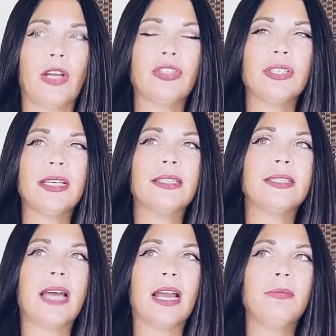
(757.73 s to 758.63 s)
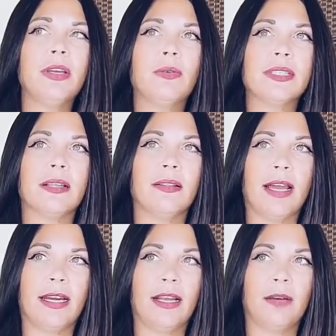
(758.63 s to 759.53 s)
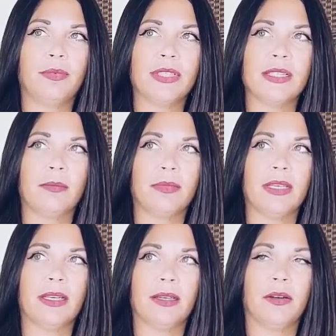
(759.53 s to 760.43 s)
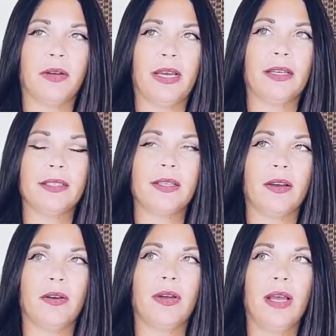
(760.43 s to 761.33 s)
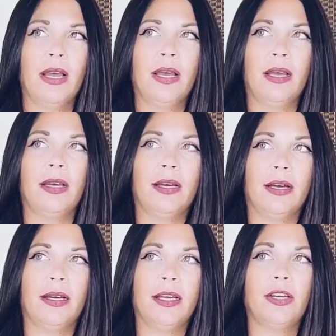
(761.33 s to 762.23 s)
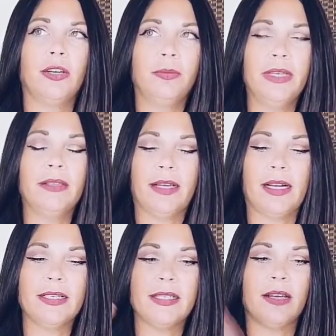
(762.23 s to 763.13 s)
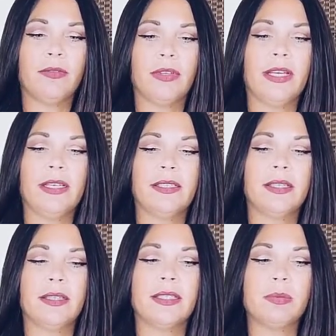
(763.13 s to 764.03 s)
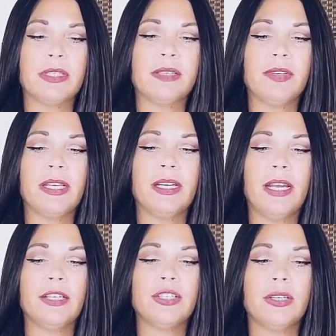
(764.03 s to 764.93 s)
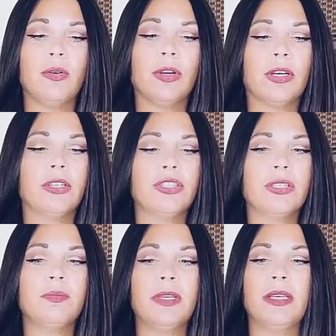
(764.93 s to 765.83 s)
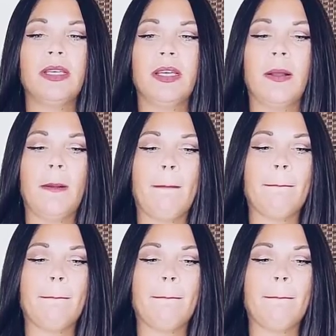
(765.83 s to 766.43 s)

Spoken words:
Or just like the timing wasn't lining up with something, okay? So it could be, like I said, related to the specific connection, or it could just be